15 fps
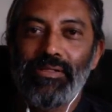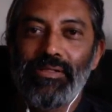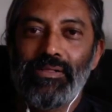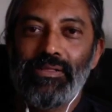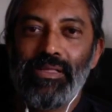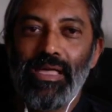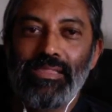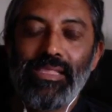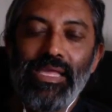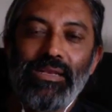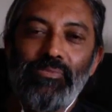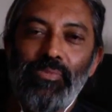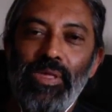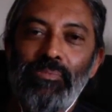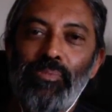And
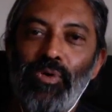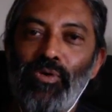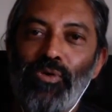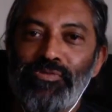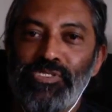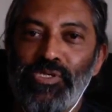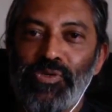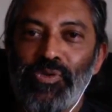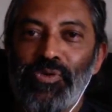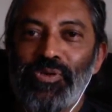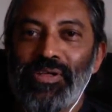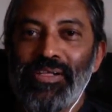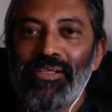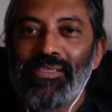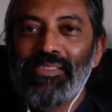then we move to
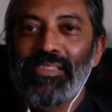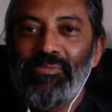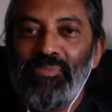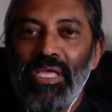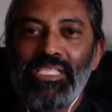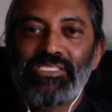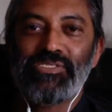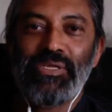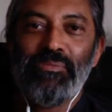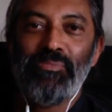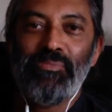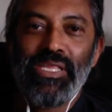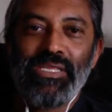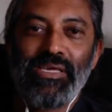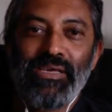the mainstream
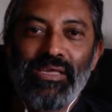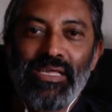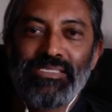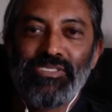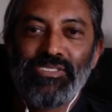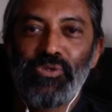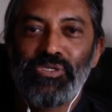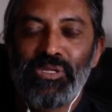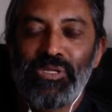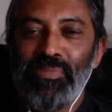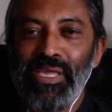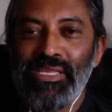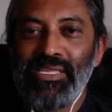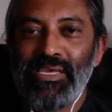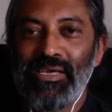media and social
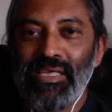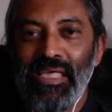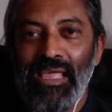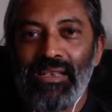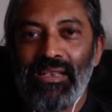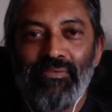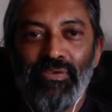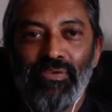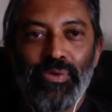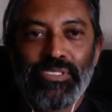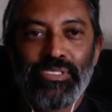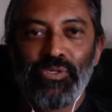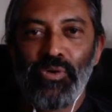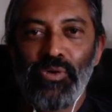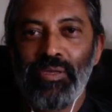media, and everyone's
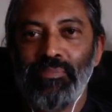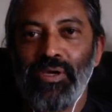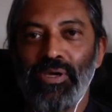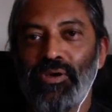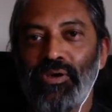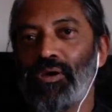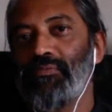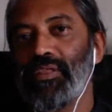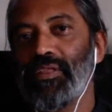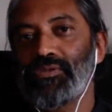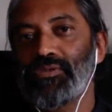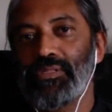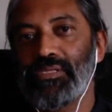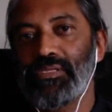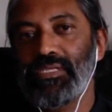talking about conflict
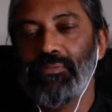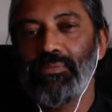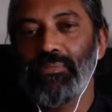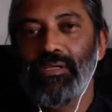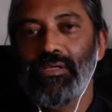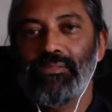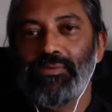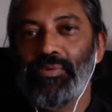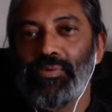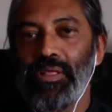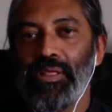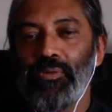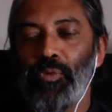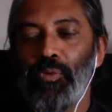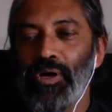all the time. The
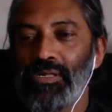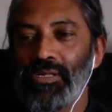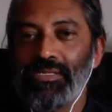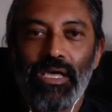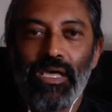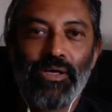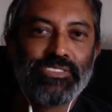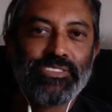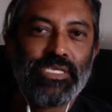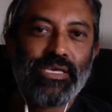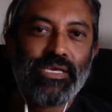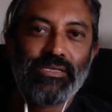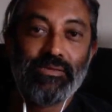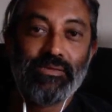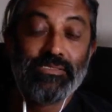real world
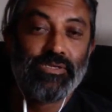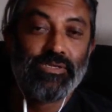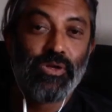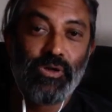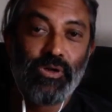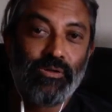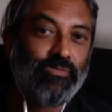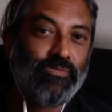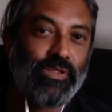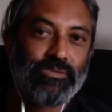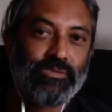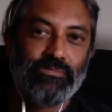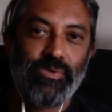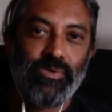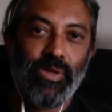outside is not conflict.
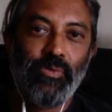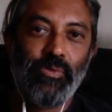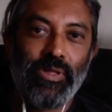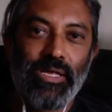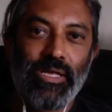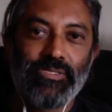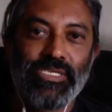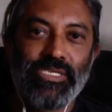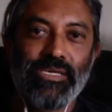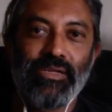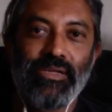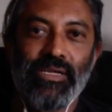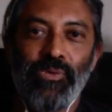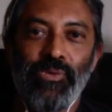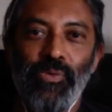The real world outside,
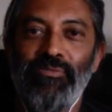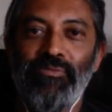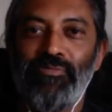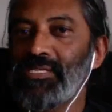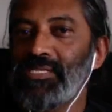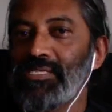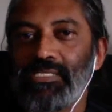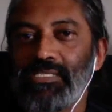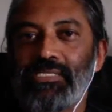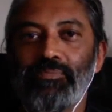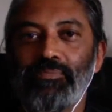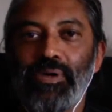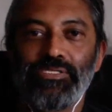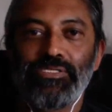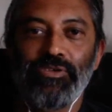we're a fantastic
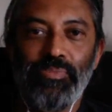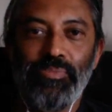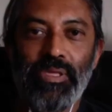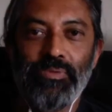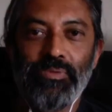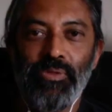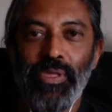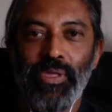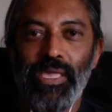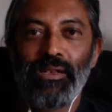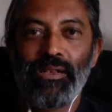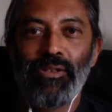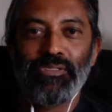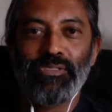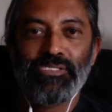bunch of people. We get
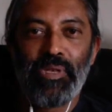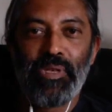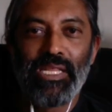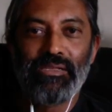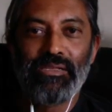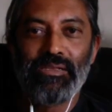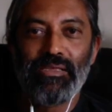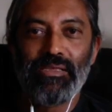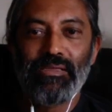along splendidly.